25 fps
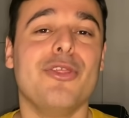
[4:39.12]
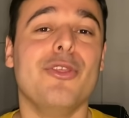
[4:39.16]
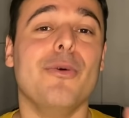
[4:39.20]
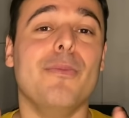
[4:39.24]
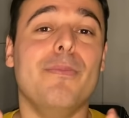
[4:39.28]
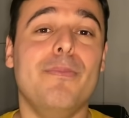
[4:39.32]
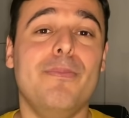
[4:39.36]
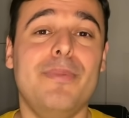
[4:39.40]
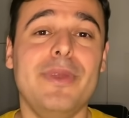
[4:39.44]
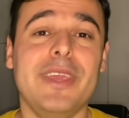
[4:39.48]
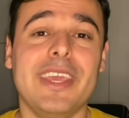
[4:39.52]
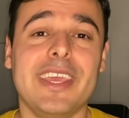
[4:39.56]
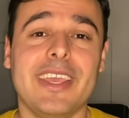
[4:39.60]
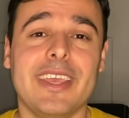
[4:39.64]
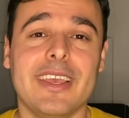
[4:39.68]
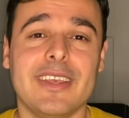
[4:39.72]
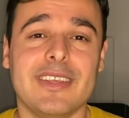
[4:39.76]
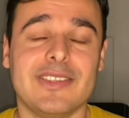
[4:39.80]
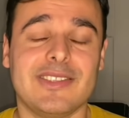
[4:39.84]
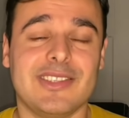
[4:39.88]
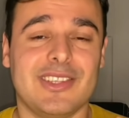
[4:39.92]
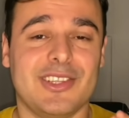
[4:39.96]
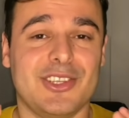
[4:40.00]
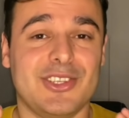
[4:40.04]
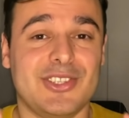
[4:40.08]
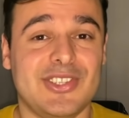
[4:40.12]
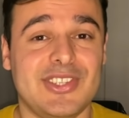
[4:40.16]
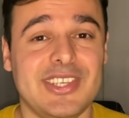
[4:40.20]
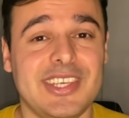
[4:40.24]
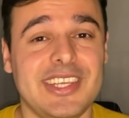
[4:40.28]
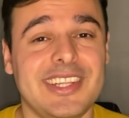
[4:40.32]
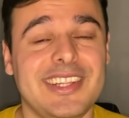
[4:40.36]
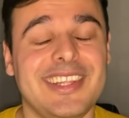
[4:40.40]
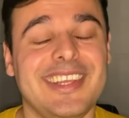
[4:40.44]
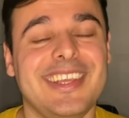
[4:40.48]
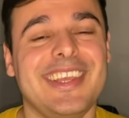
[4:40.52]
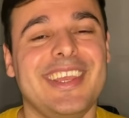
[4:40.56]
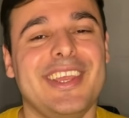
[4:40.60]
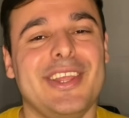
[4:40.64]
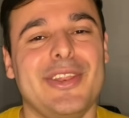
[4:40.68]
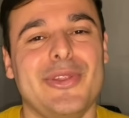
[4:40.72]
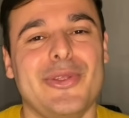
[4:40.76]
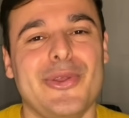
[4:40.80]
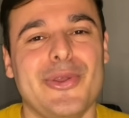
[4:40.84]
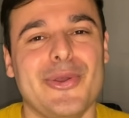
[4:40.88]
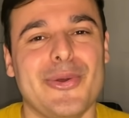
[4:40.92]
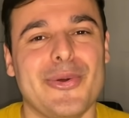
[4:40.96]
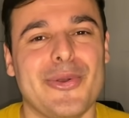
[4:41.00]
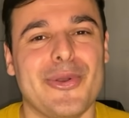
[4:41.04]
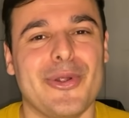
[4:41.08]
the biggest city in
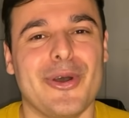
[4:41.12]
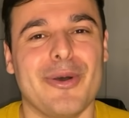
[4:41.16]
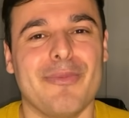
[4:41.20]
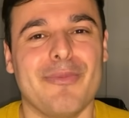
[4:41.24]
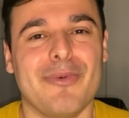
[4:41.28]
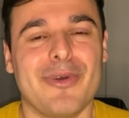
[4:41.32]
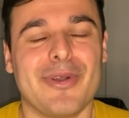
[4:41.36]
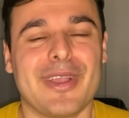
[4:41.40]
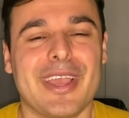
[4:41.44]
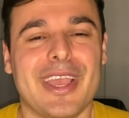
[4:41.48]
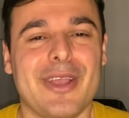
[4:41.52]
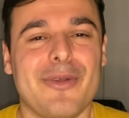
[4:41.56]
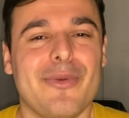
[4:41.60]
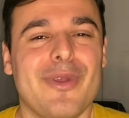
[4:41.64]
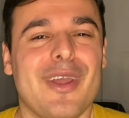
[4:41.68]
Europe, okay?